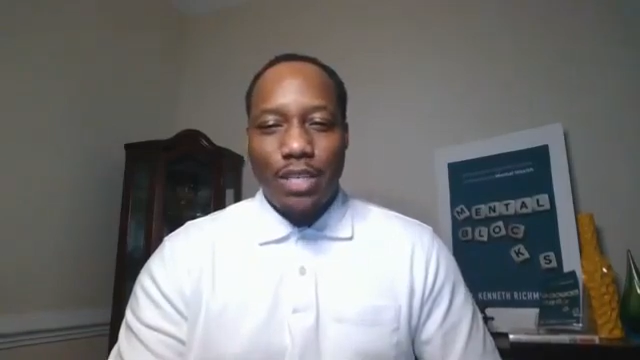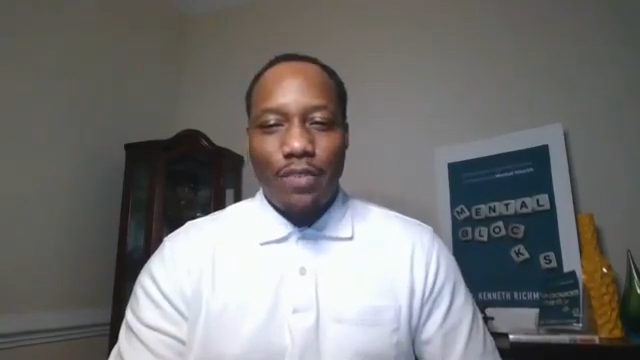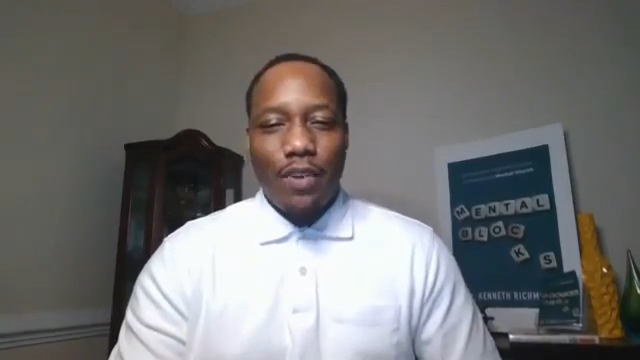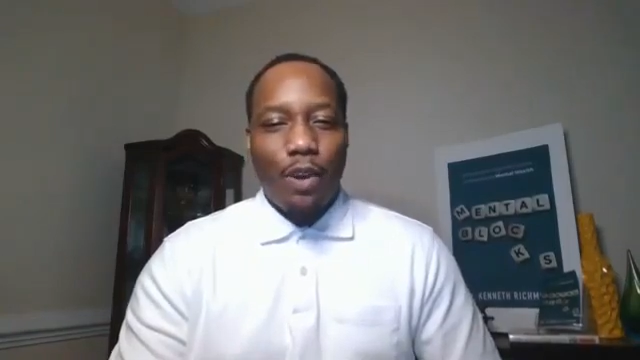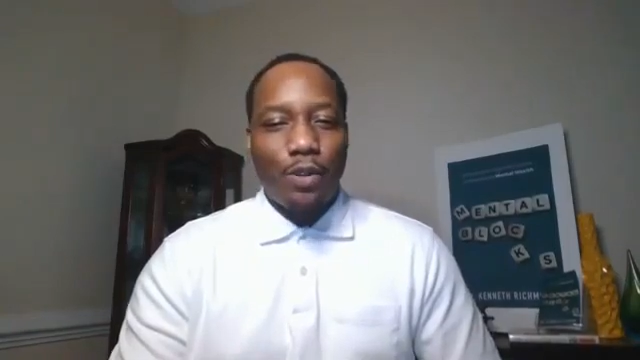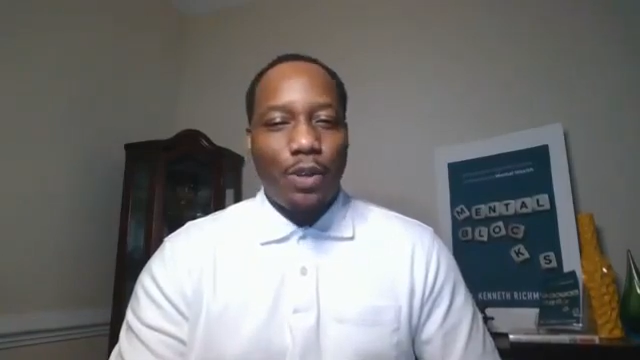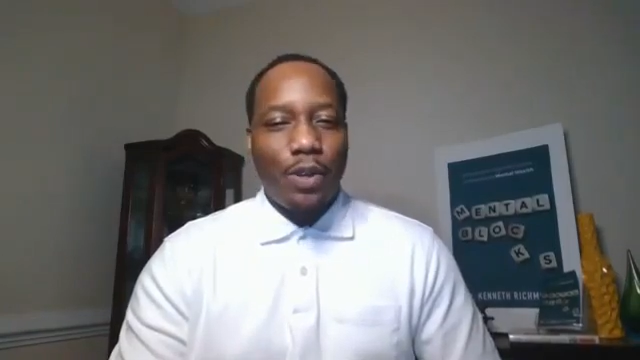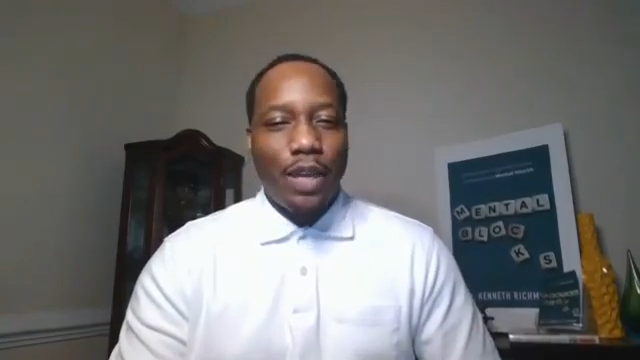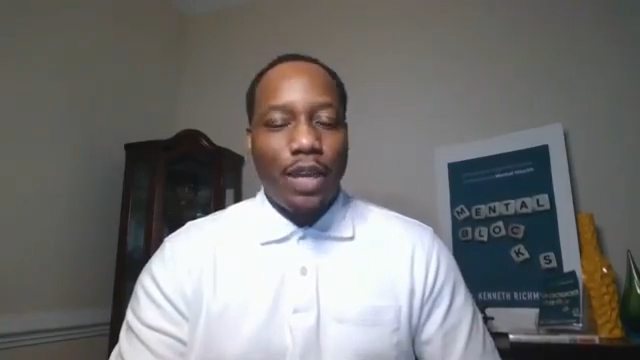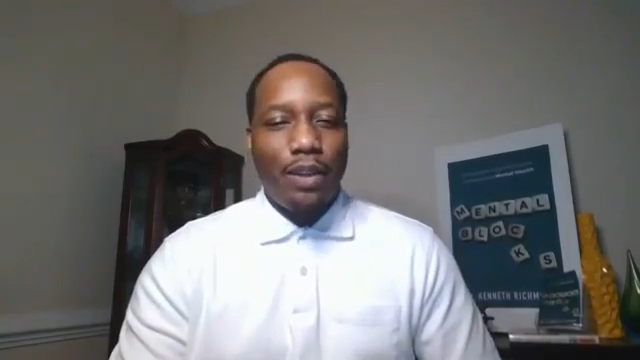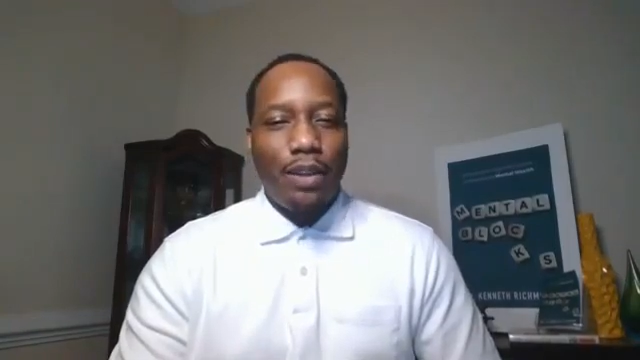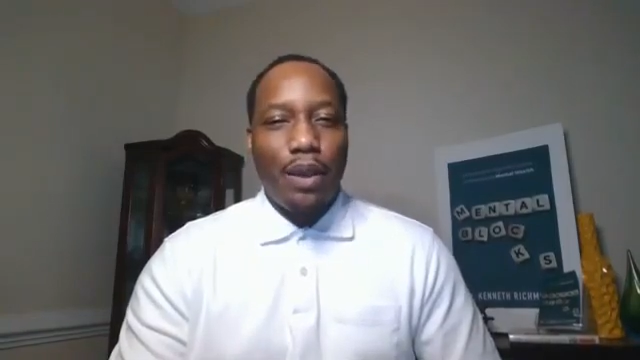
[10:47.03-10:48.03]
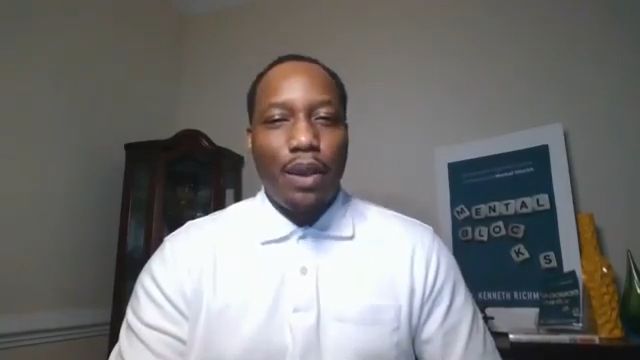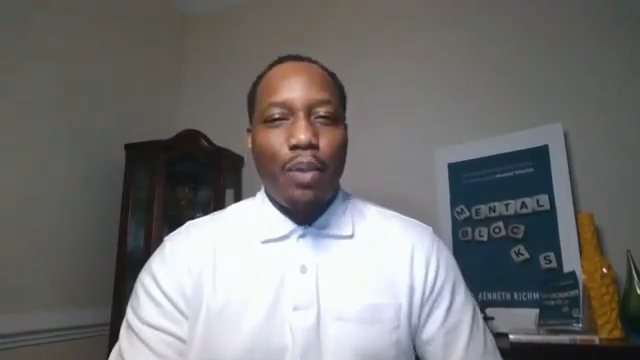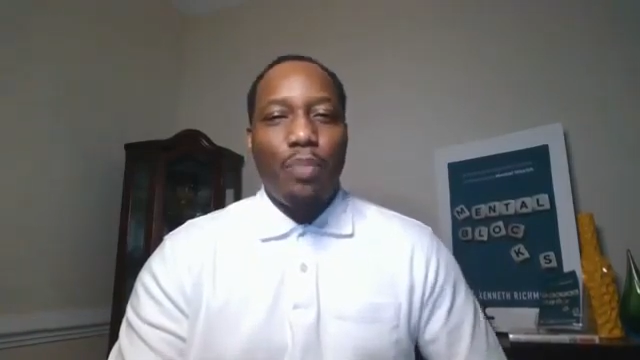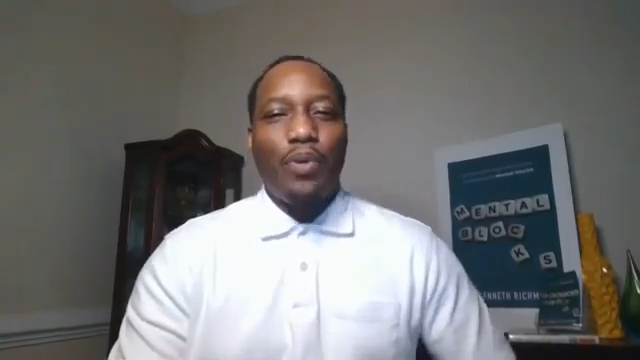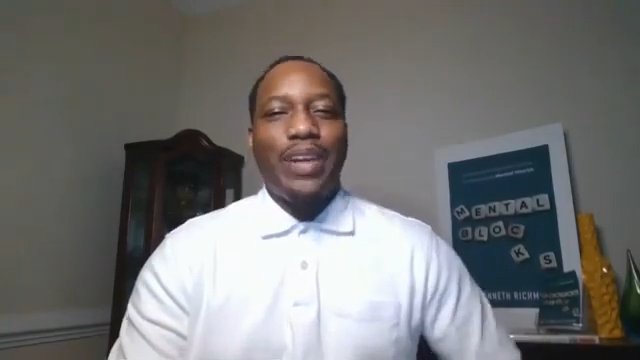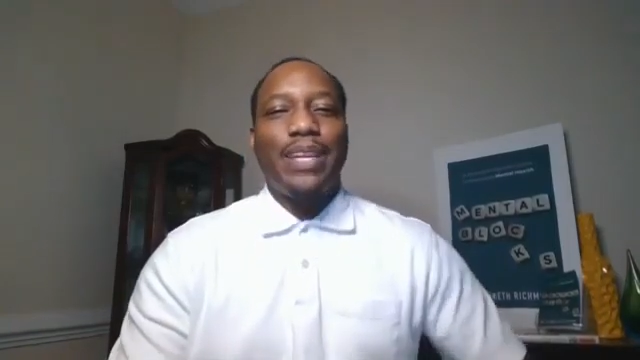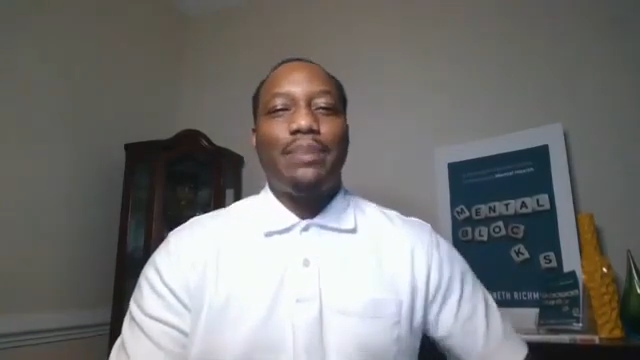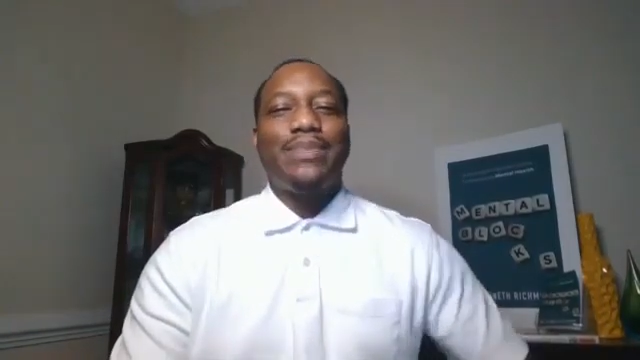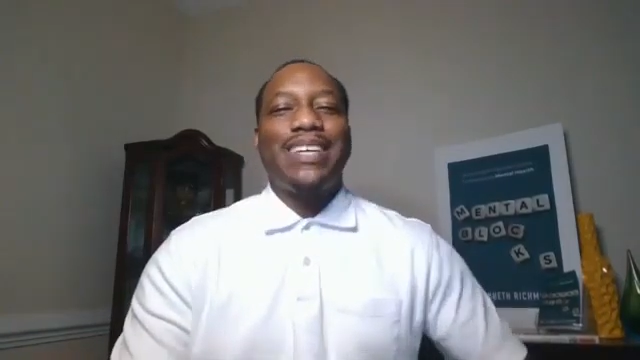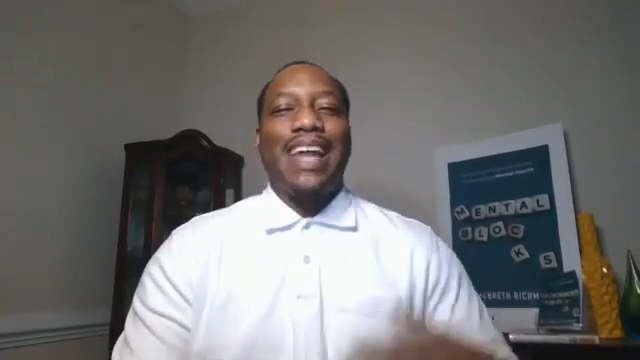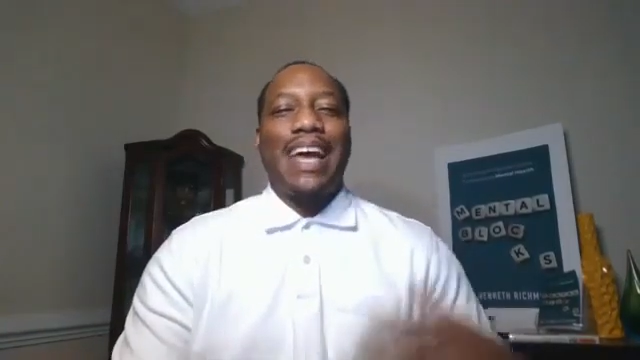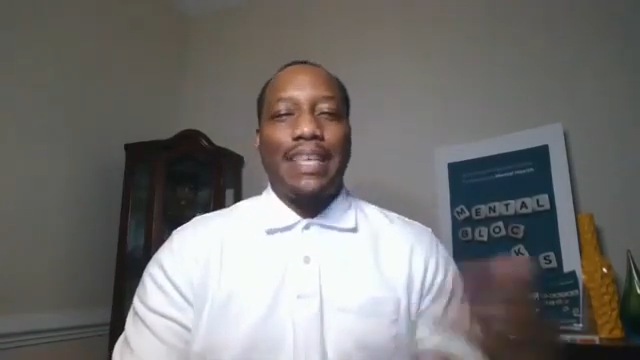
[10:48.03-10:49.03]
of how you can bring them to
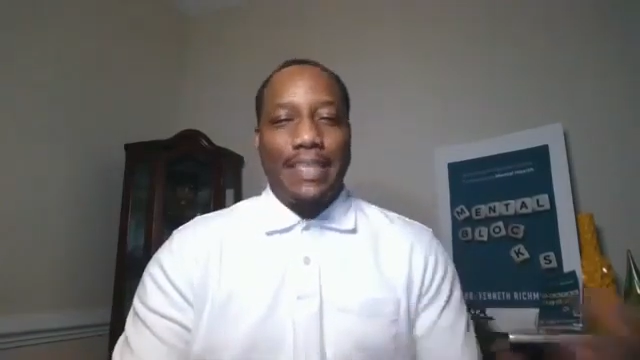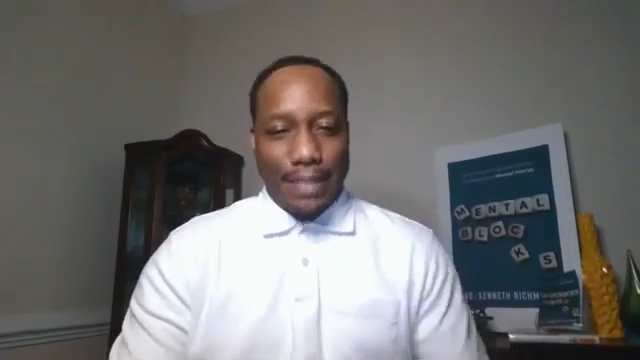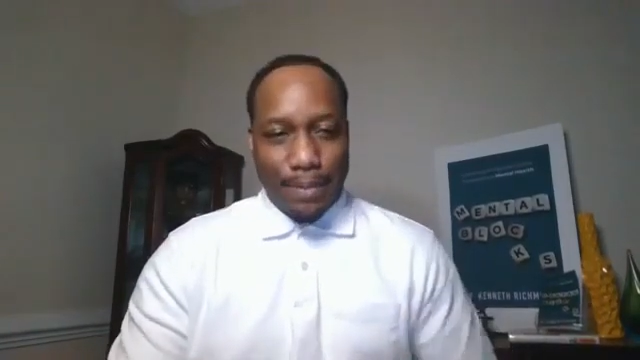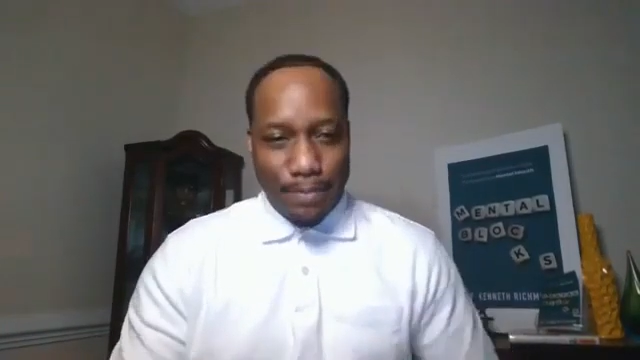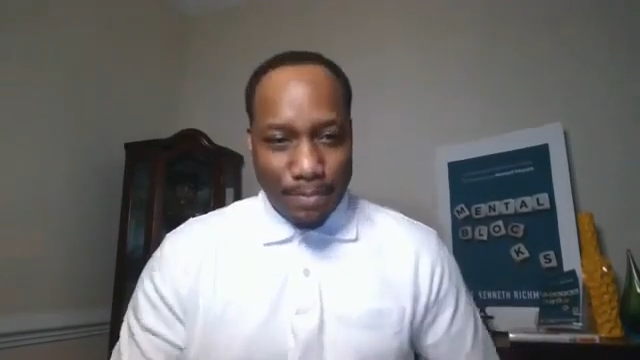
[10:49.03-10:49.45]
light.